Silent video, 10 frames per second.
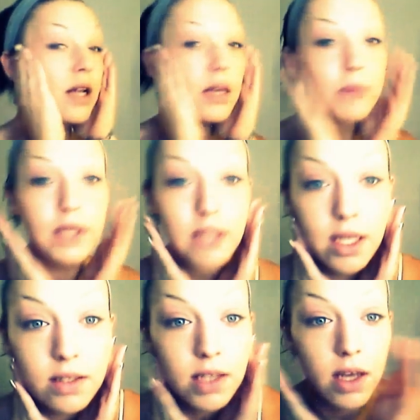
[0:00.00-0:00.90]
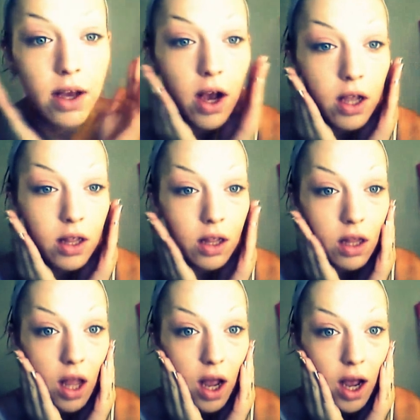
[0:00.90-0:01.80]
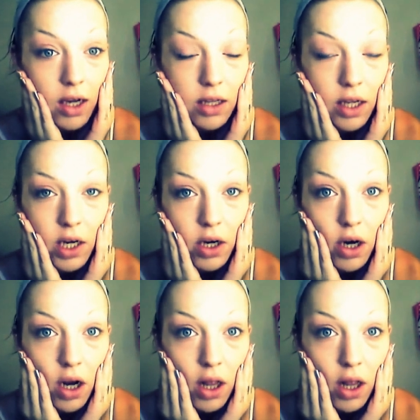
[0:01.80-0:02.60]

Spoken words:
Like, my skin's a lot clearer,